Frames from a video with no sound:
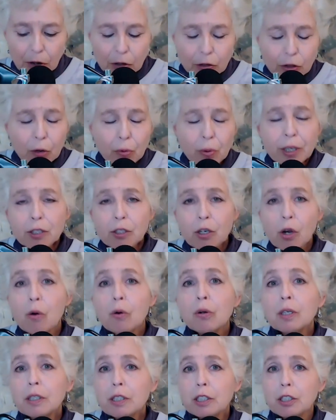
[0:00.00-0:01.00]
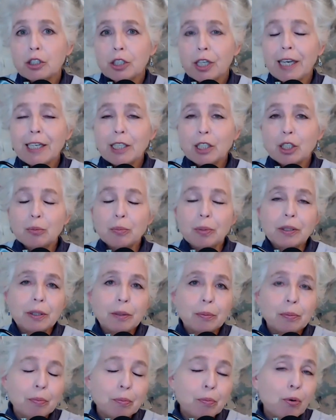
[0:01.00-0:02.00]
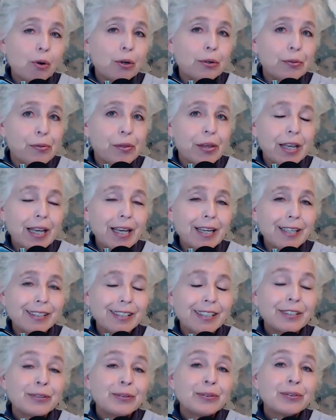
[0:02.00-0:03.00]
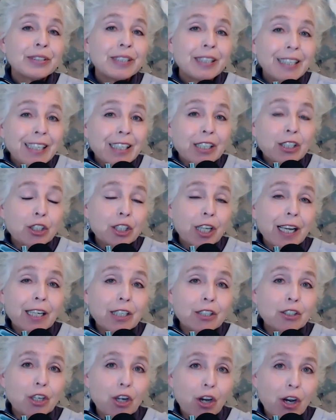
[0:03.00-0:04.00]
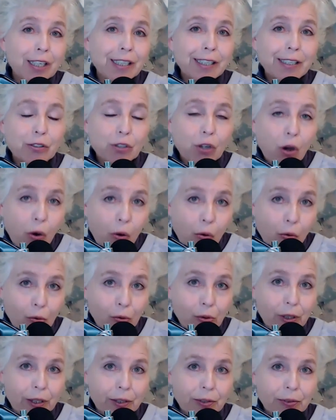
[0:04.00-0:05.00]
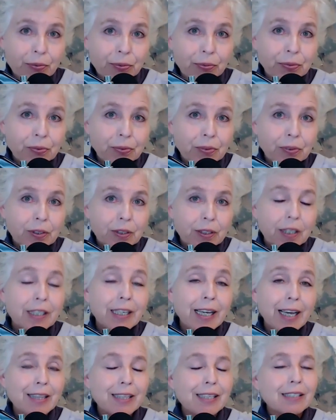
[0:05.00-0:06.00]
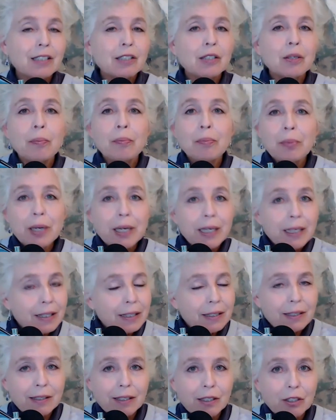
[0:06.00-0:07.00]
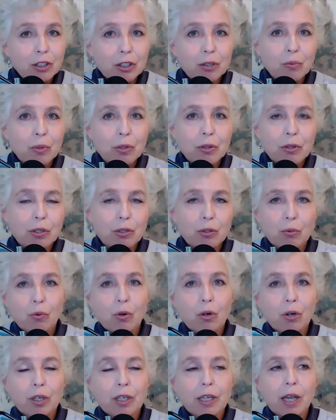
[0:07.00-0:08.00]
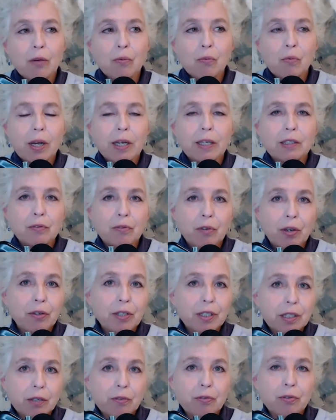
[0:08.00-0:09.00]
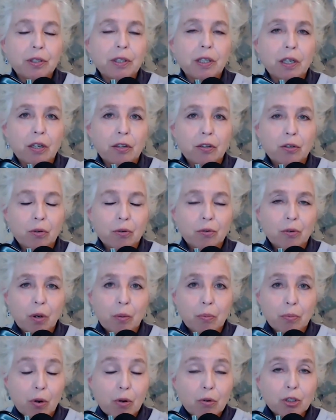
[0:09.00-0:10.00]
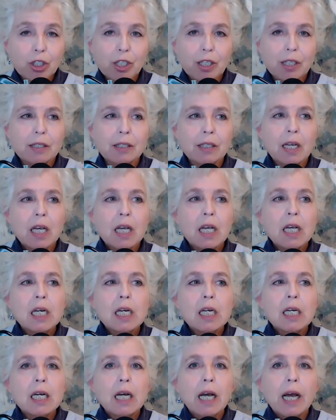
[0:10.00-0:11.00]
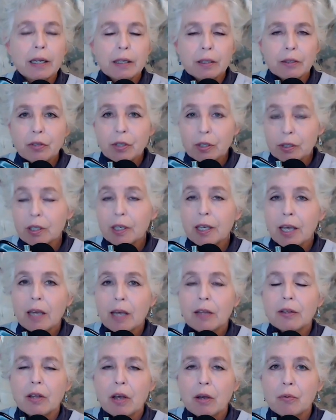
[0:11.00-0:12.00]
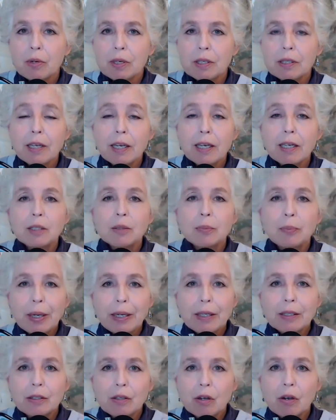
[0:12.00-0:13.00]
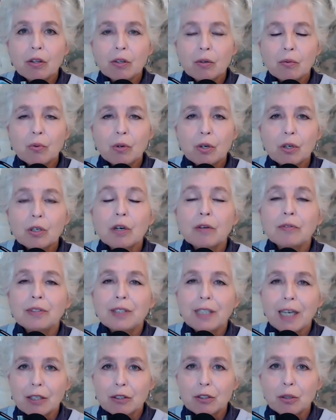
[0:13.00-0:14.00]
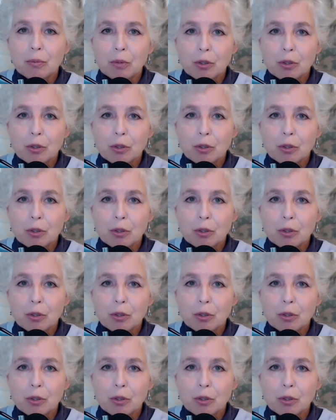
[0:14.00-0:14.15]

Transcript: So he totally changed, but the important thing is he changed on his own. Again, this is a big distinction with this work and why it's very different than other approaches. And this, again, I want to say, is based on the work of Dr.